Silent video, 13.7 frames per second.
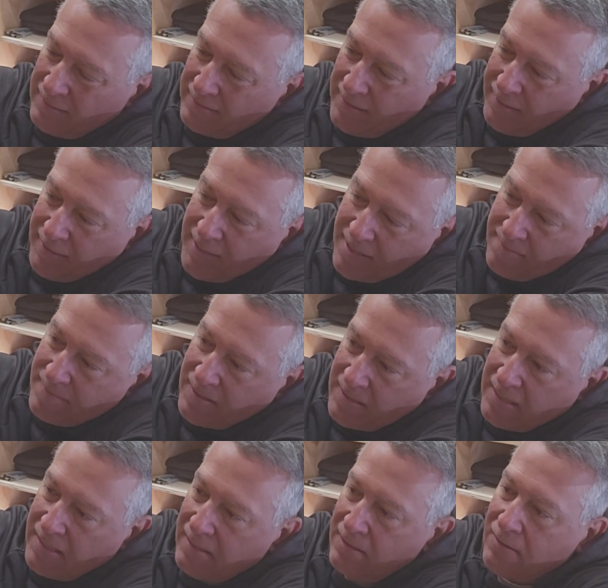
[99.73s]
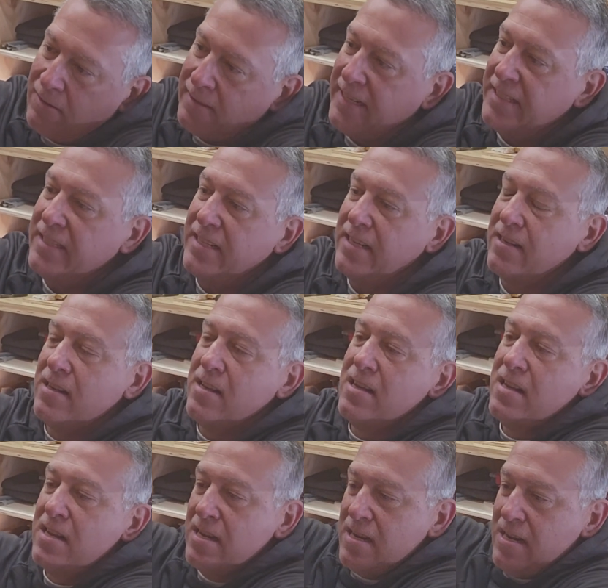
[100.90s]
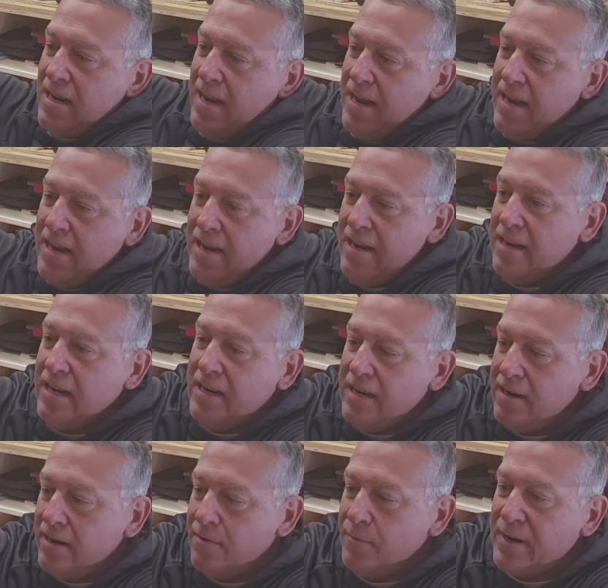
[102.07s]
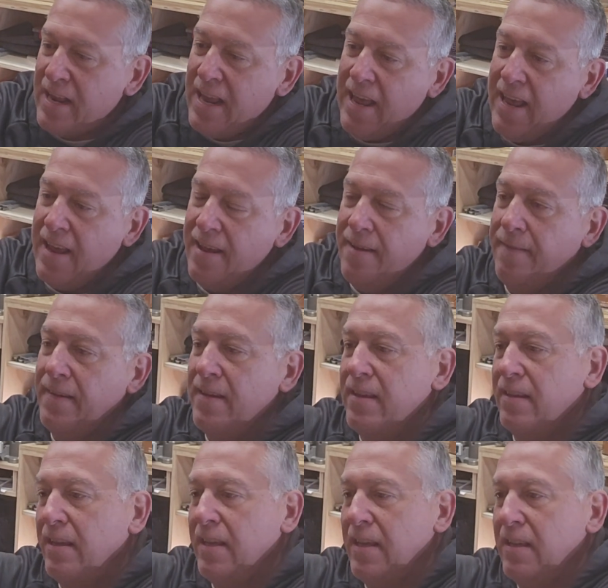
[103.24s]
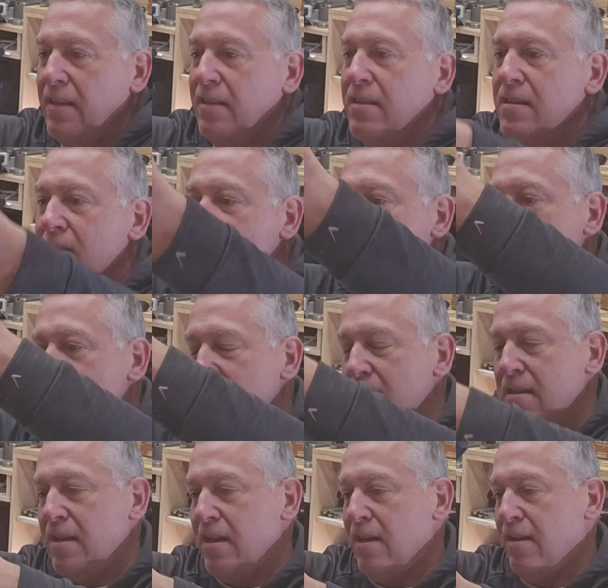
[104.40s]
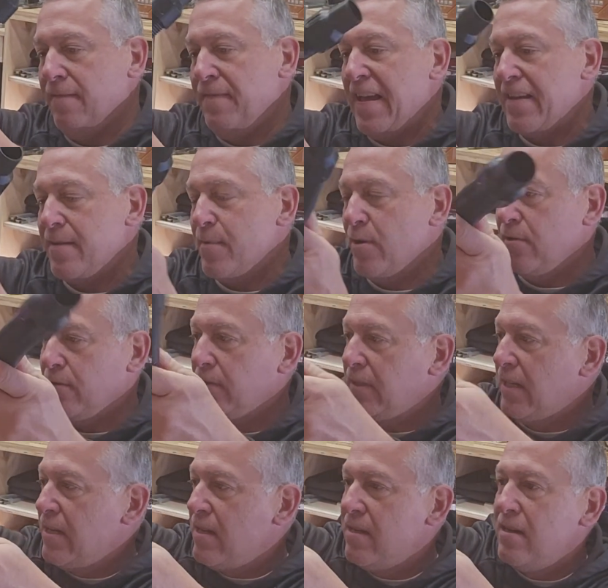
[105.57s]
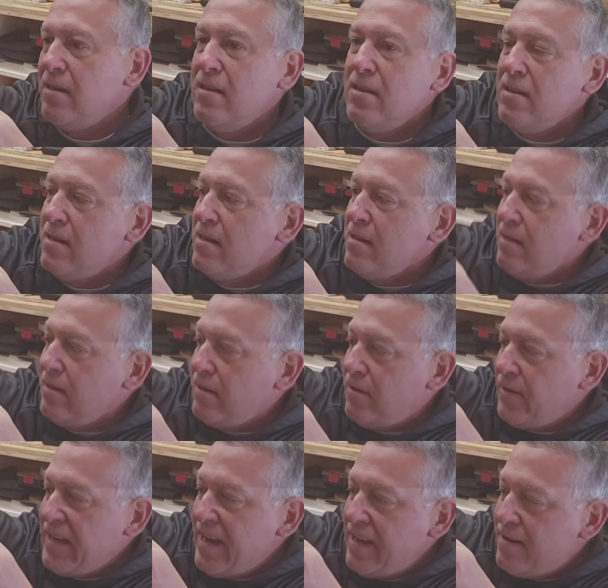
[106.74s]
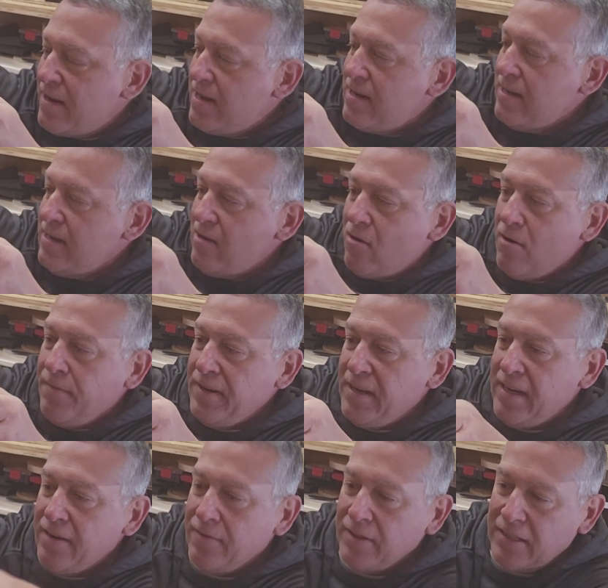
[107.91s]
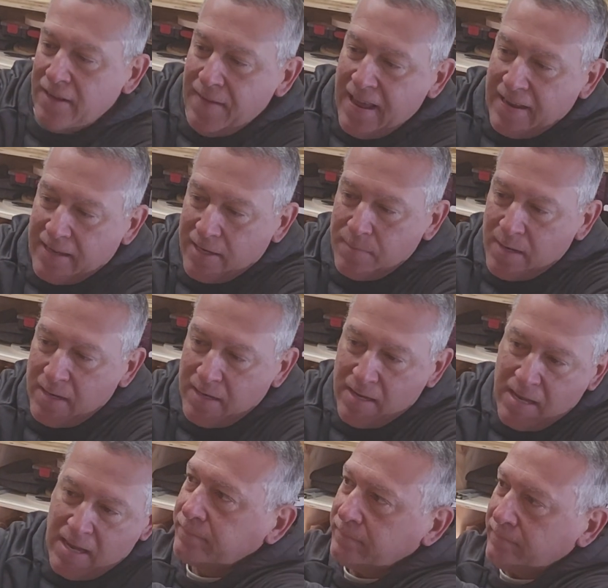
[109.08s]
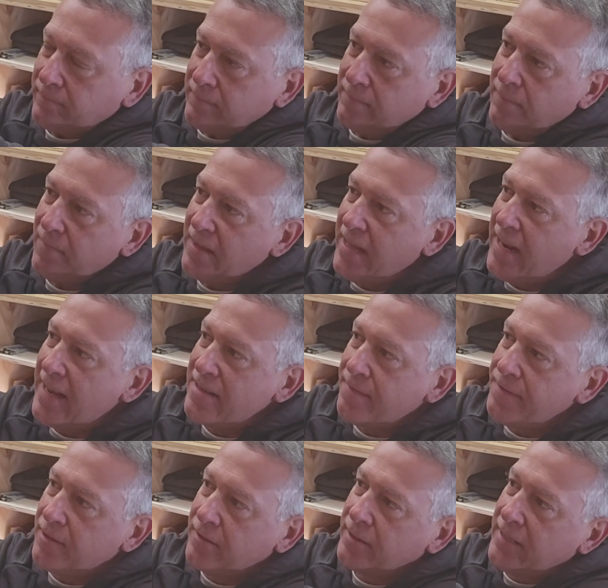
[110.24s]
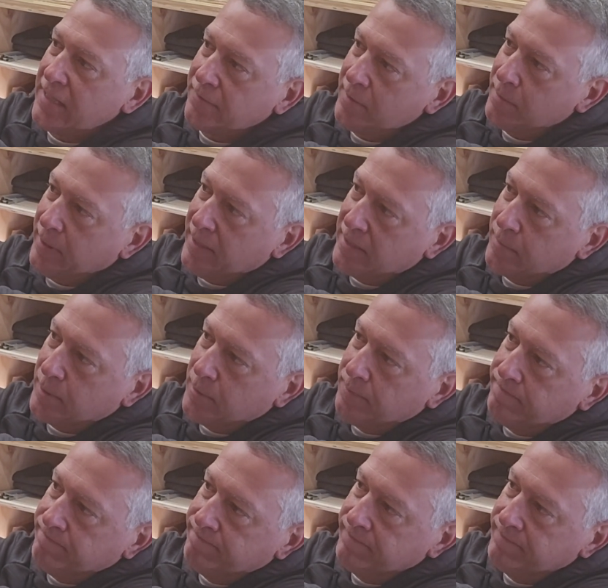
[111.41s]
There we go. All nice and neat. And then here we have a vacuum hose. So again, over here is the vacuum. It has a filter that's replaceable.